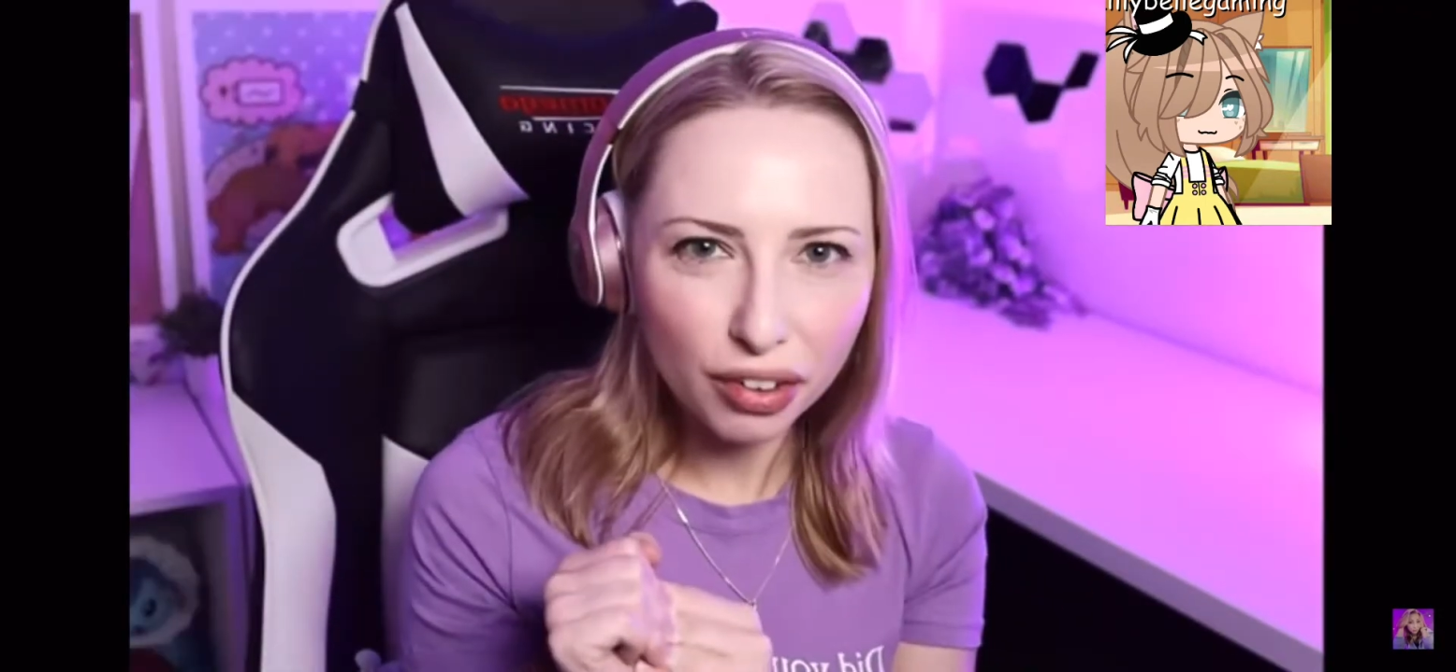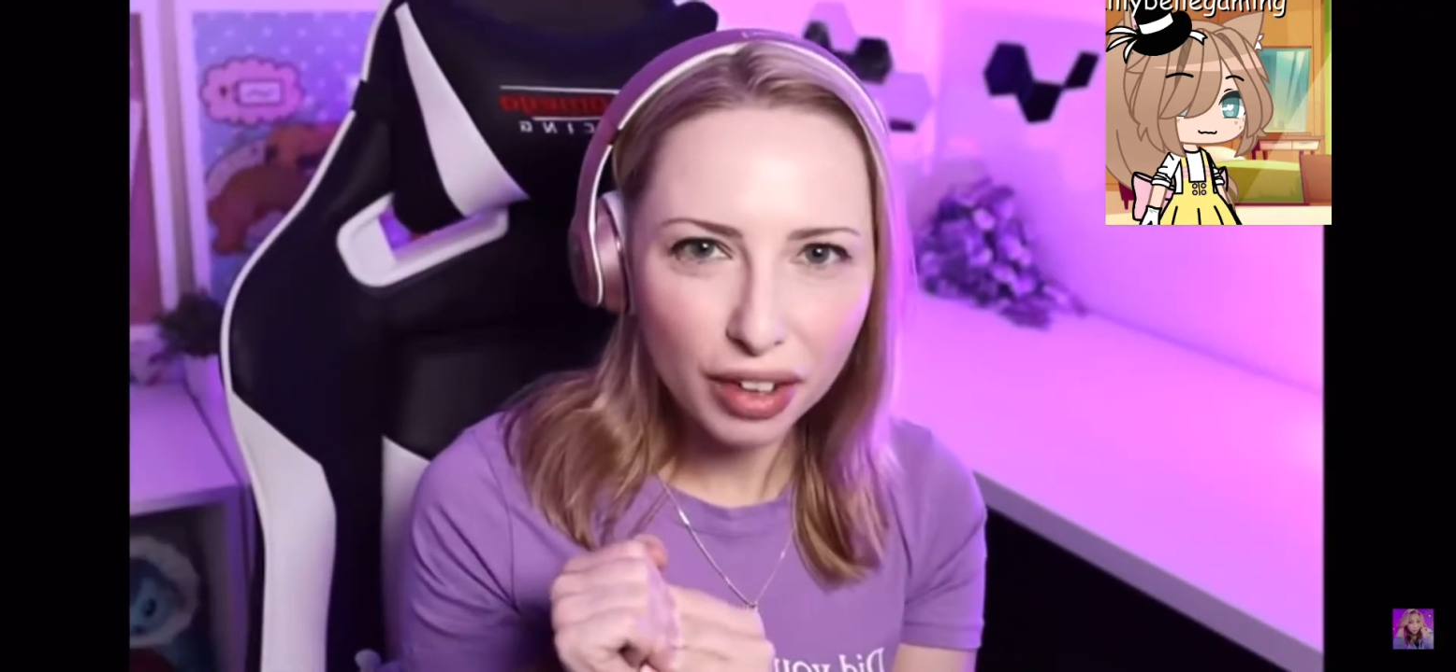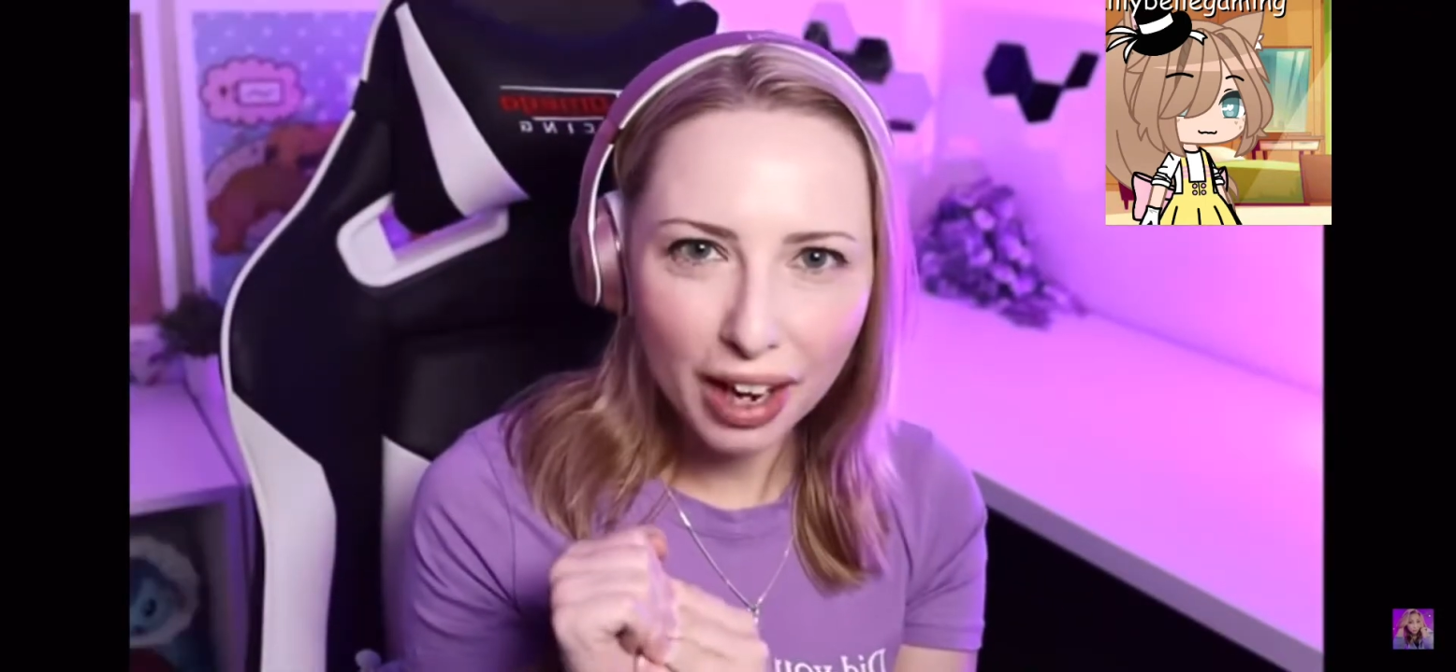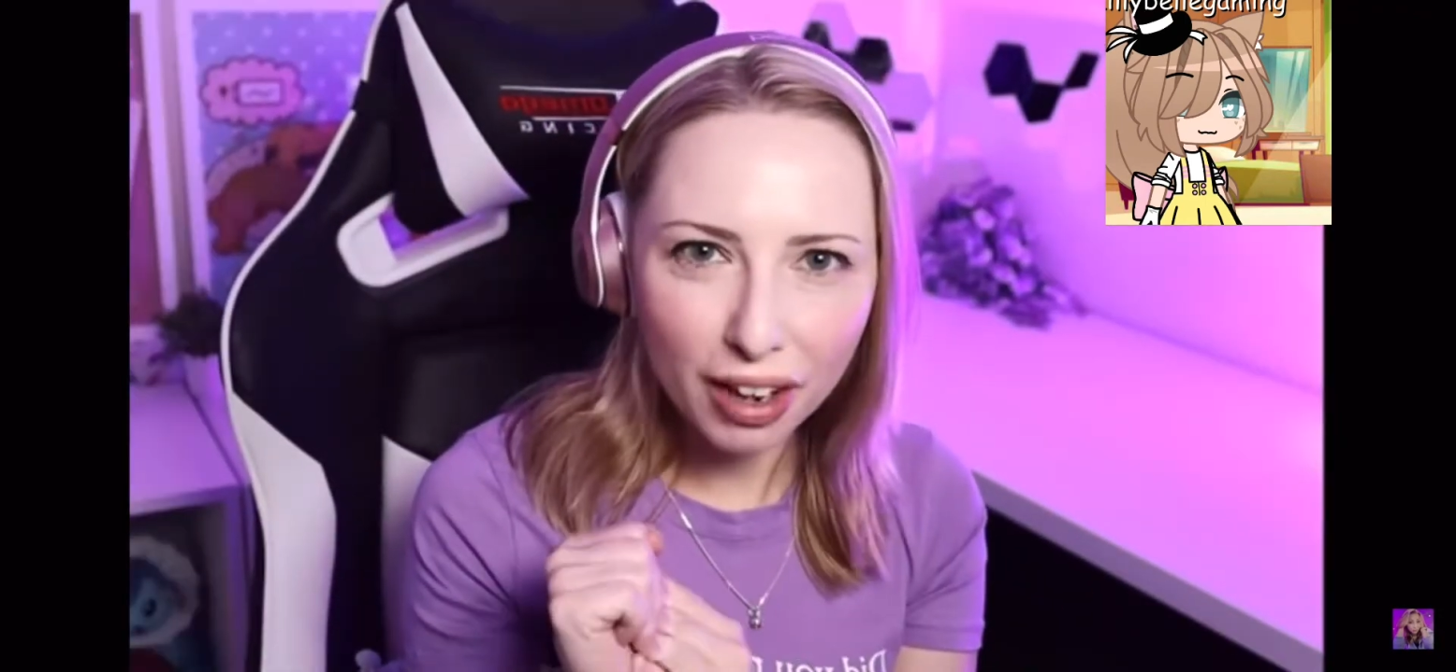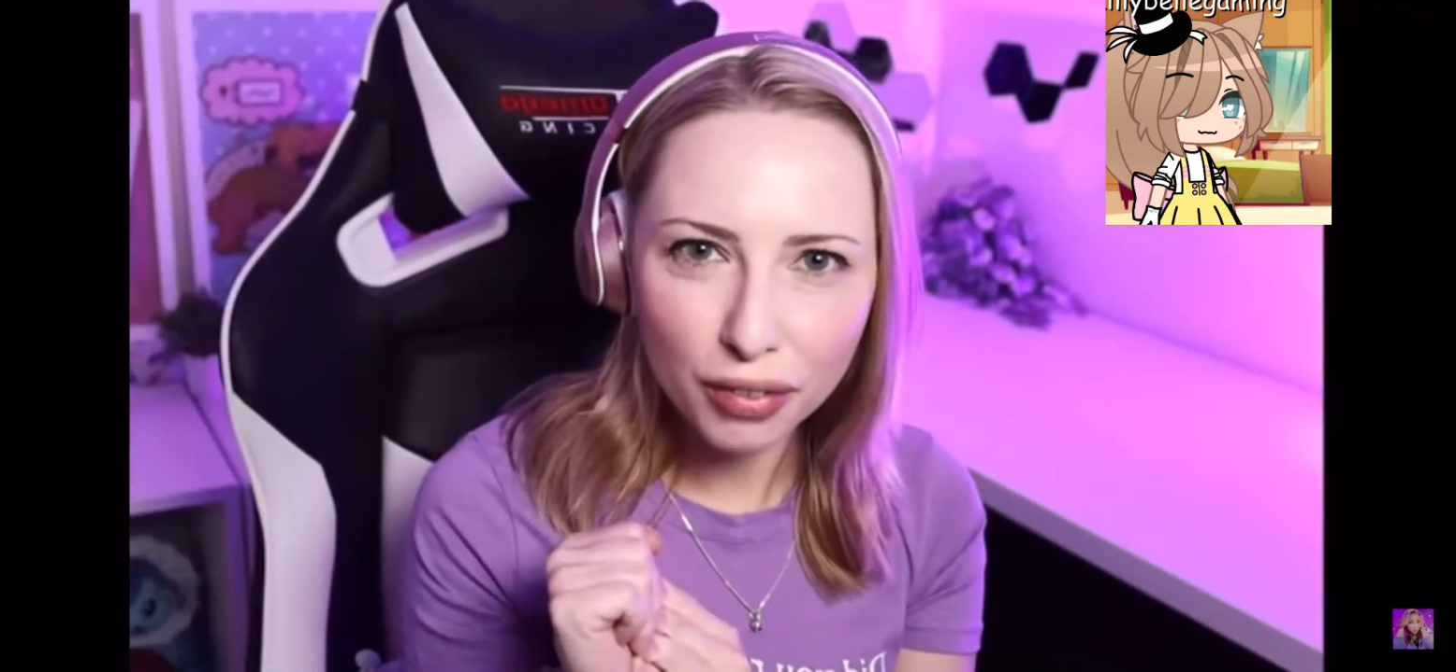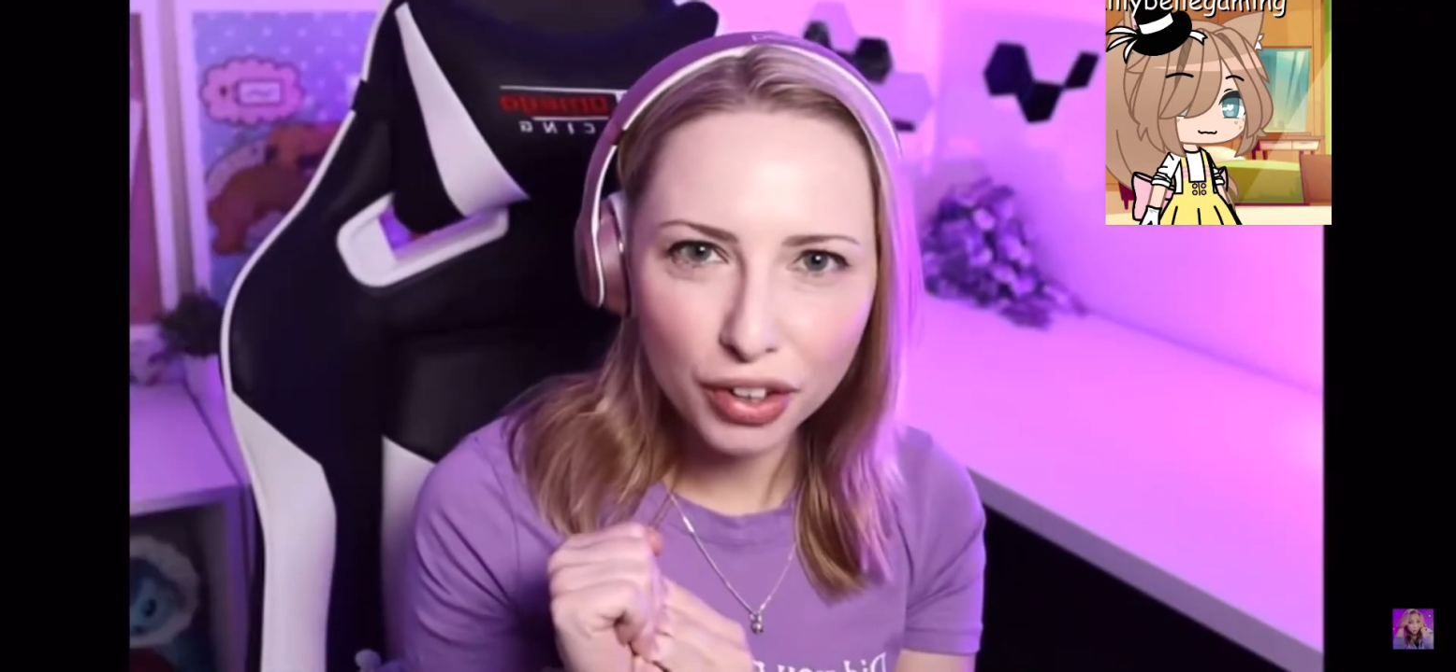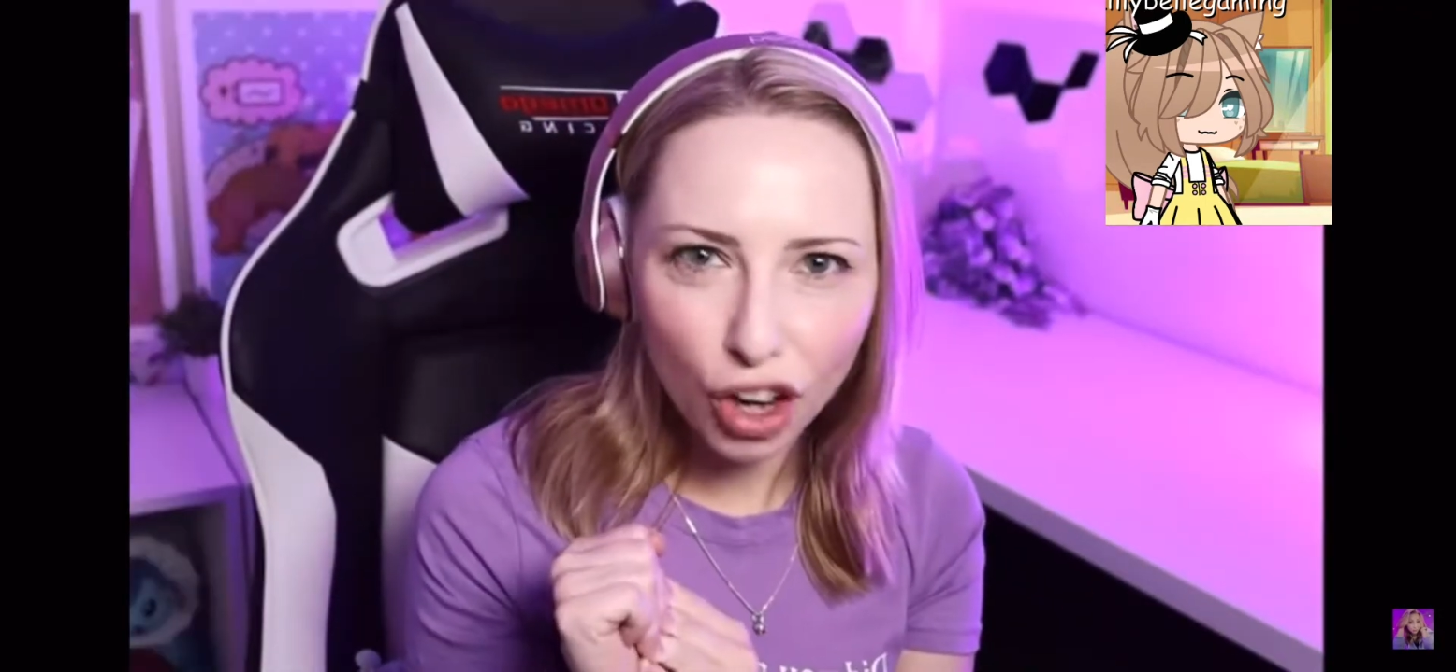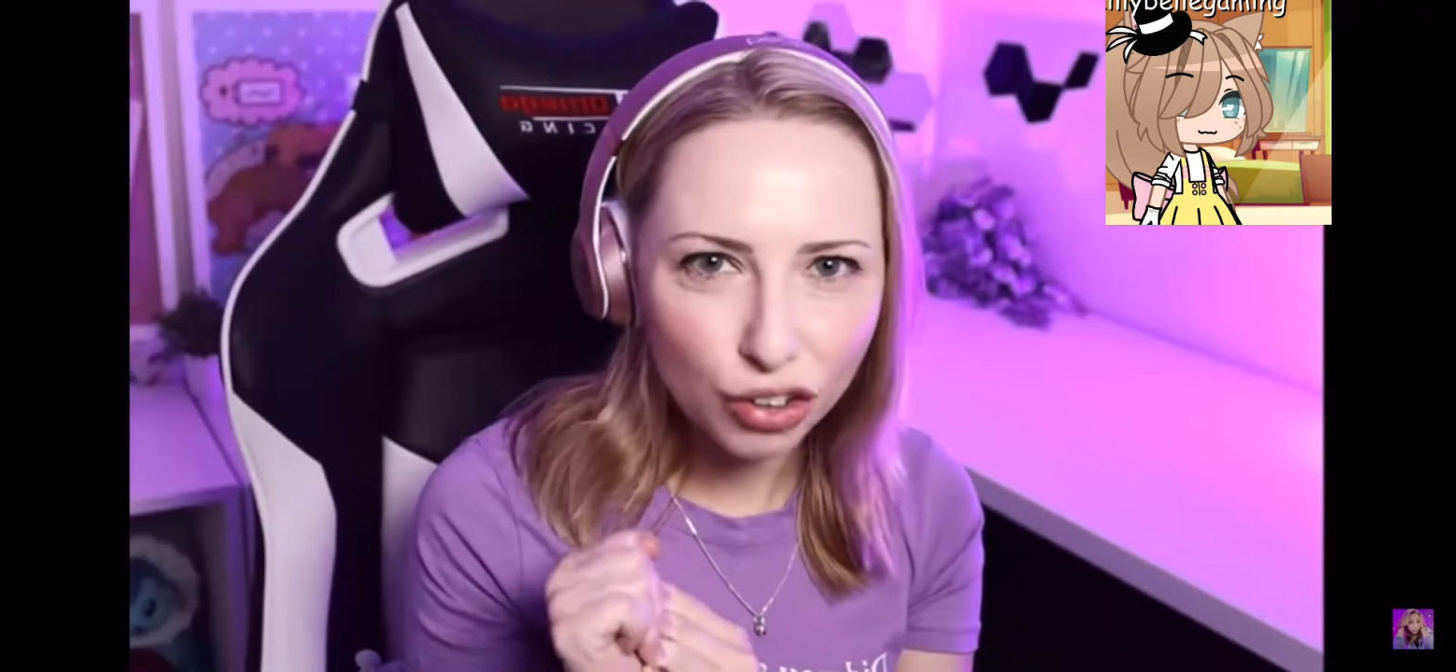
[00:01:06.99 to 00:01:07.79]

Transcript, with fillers: that other girl